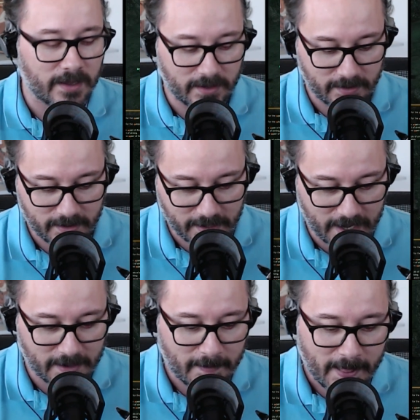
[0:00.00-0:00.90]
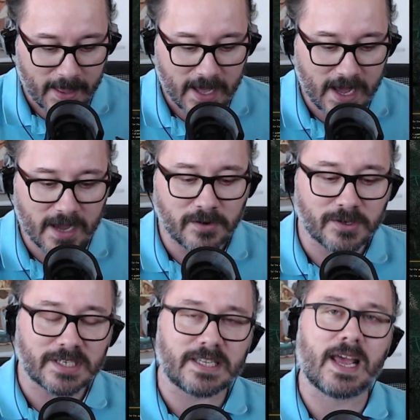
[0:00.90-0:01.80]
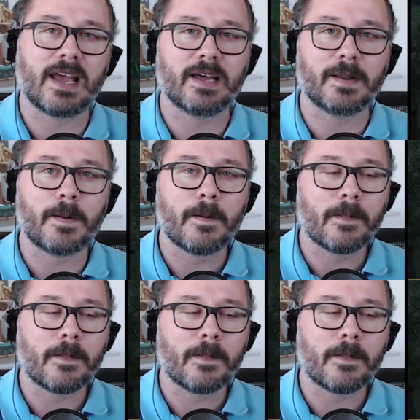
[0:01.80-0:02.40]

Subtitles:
And again, I understand